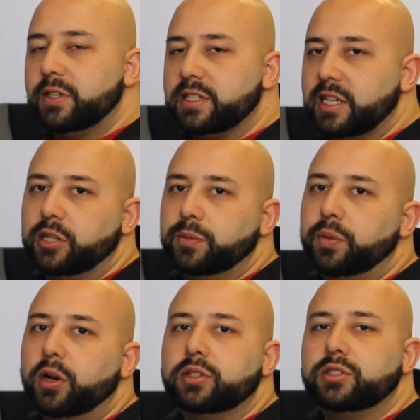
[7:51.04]
your set-top
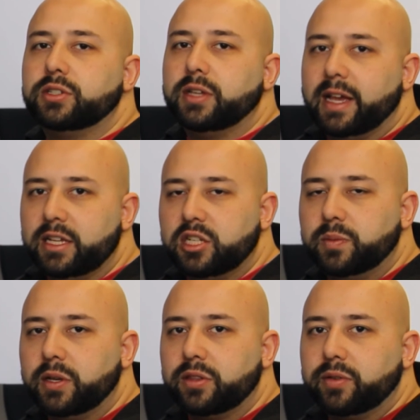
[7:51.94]
box,
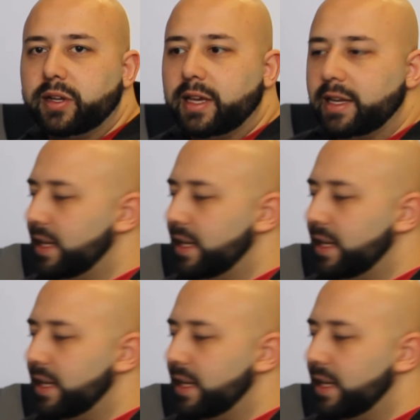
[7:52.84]
HDMI 3 and